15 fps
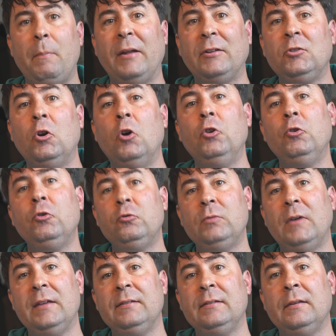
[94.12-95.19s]
But Kono
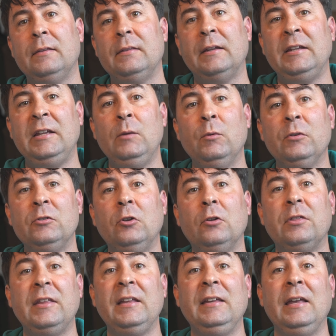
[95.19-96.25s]
stressed that he was
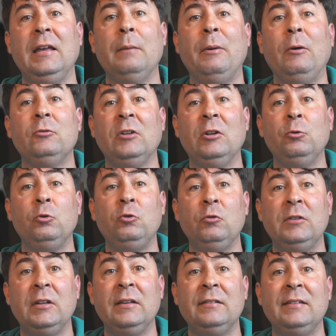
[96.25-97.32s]
not thinking about
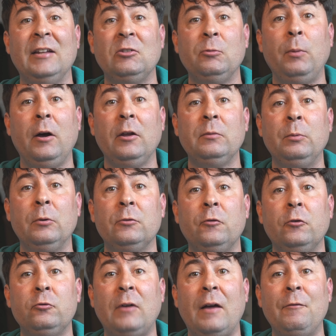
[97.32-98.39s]
introducing such passports
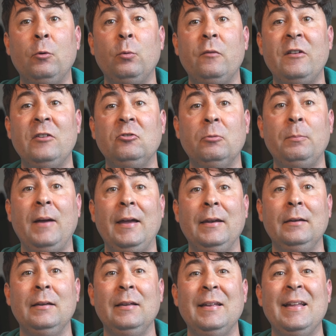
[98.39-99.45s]
for travel within
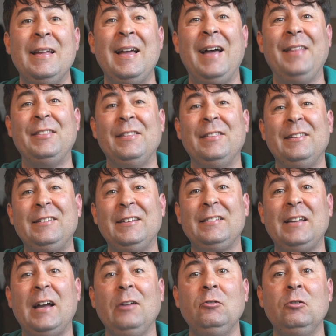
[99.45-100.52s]
Japan, and that the
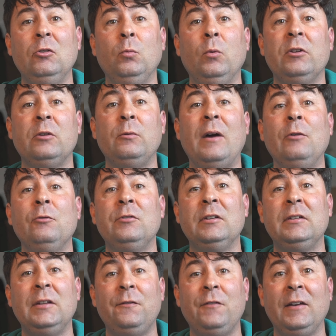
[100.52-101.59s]
discussion was around
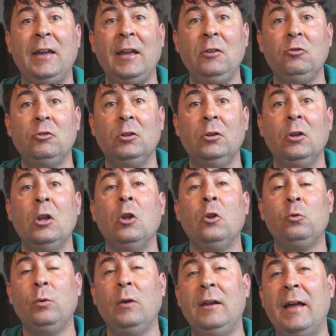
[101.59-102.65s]
certification
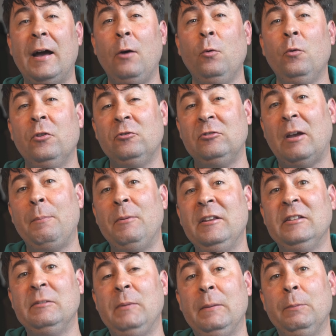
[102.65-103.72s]
to allow the
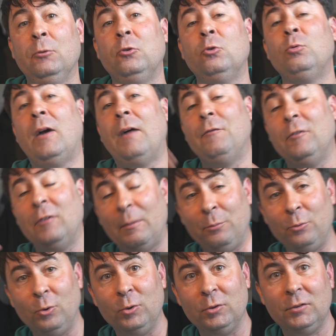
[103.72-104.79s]
Japanese people to travel
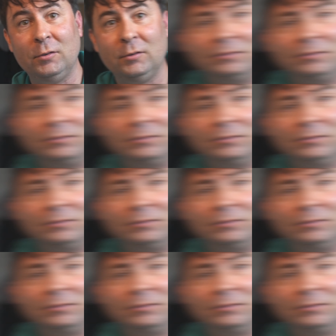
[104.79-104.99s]
abroad.